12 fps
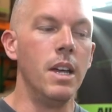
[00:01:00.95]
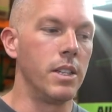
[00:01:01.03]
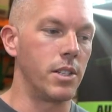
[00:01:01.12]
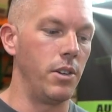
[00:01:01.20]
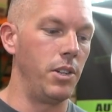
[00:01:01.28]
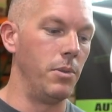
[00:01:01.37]

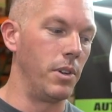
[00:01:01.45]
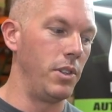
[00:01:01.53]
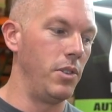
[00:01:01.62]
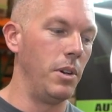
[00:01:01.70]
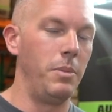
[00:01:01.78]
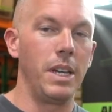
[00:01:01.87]
So you want to
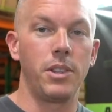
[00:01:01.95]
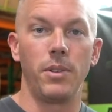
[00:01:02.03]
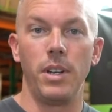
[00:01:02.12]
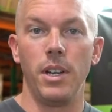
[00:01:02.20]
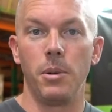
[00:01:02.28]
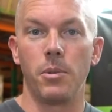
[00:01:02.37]
do a big
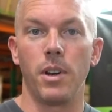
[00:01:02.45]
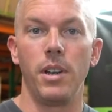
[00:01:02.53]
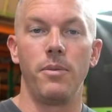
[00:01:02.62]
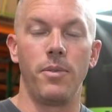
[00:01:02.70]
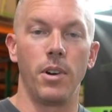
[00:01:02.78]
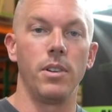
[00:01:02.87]
three
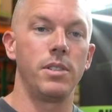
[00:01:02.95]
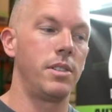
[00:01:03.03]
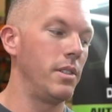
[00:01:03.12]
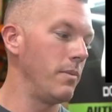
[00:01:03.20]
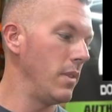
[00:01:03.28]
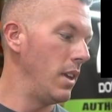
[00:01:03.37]
upgrade
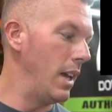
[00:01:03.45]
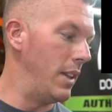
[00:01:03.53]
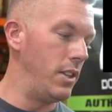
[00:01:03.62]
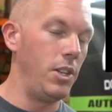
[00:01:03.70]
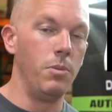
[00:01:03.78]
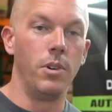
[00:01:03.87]
first,
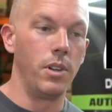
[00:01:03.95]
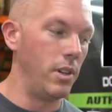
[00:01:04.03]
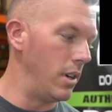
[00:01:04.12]
and then you want to